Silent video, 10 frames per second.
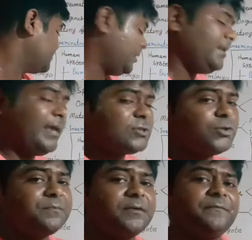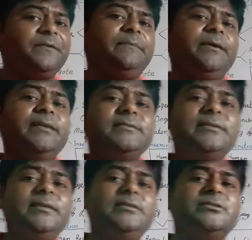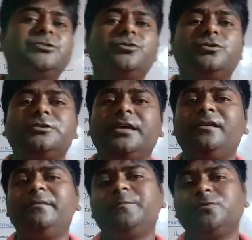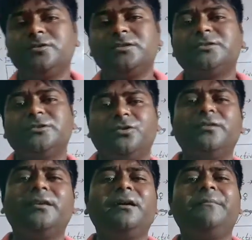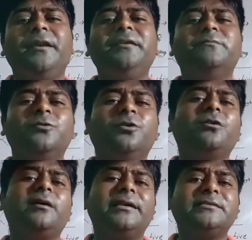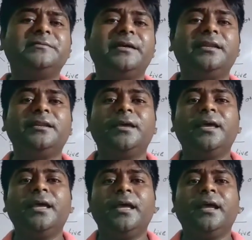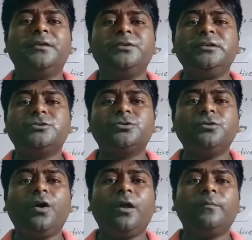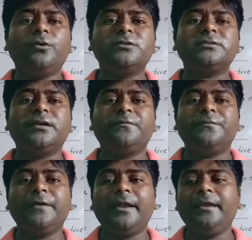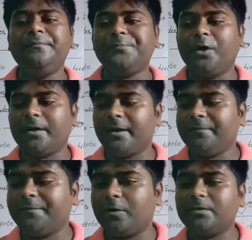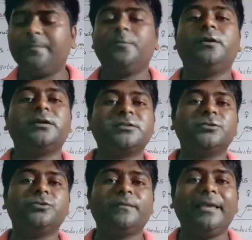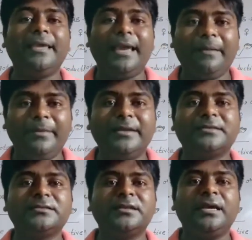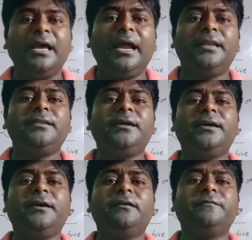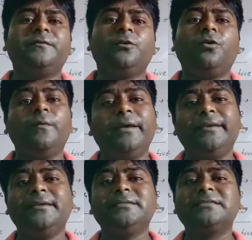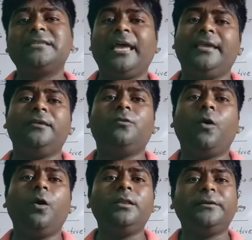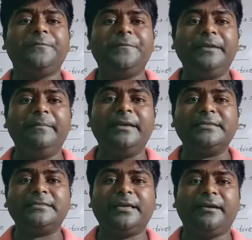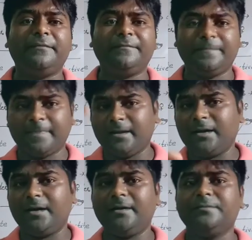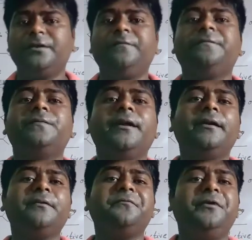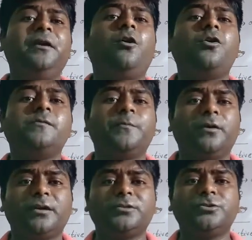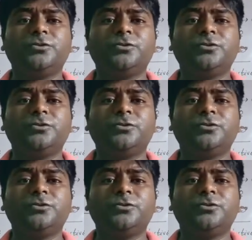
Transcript: in case of the females, estrogen and progesterone. There are many more as well. These 2 hormones are very important for the production of gametes, and they have ovarian cycle. All the females have a different way of production